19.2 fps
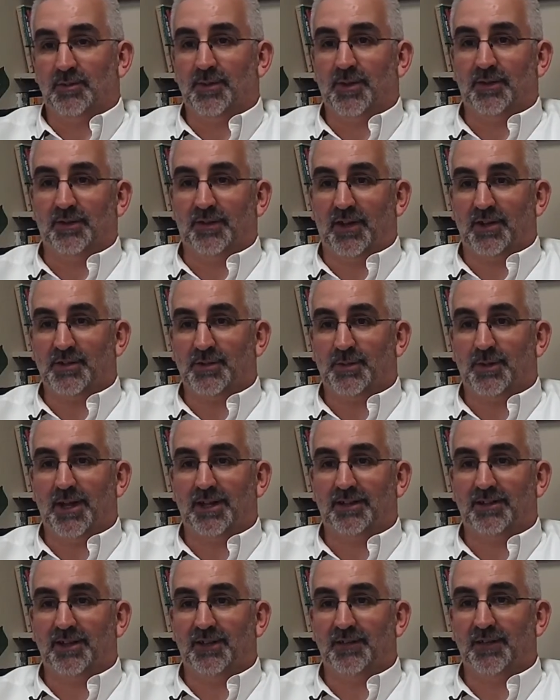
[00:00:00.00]
to them about sexual
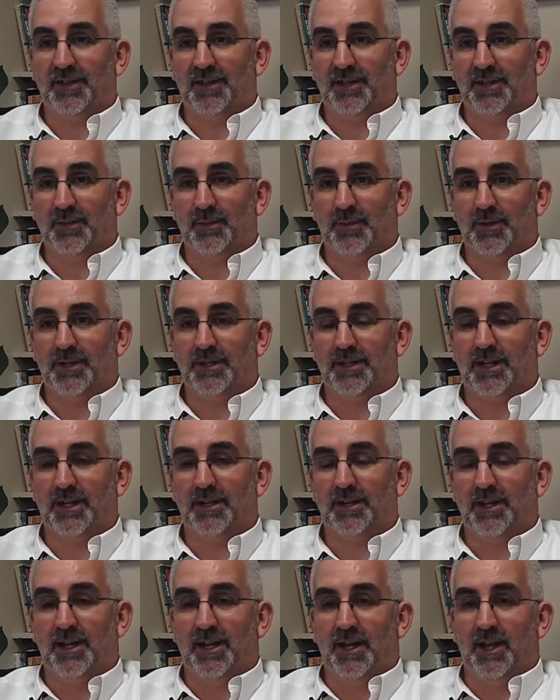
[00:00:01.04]
activity and
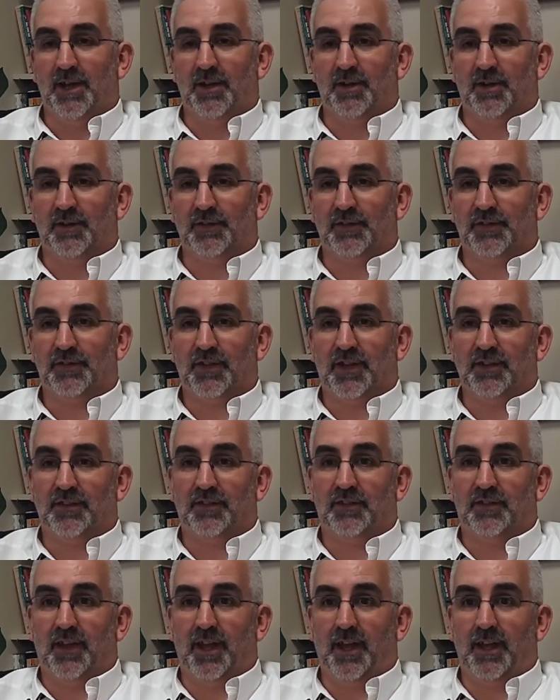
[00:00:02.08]
whatnot, and all of a
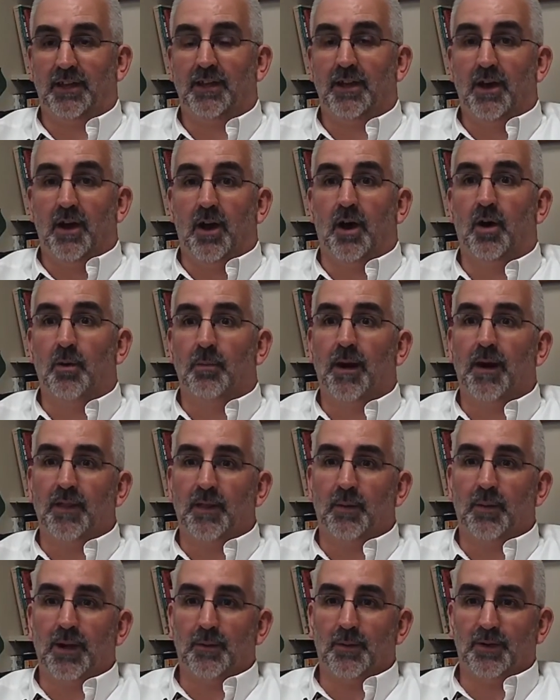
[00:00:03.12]
sudden say, oh, by
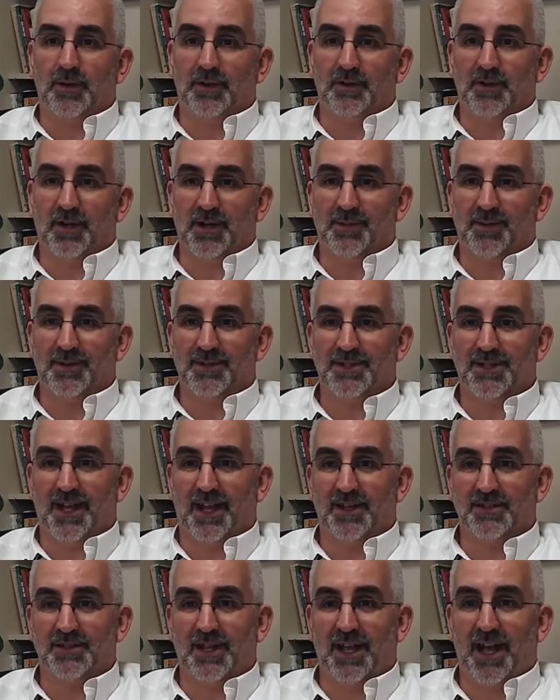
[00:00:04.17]
the way, we're going to talk about sex.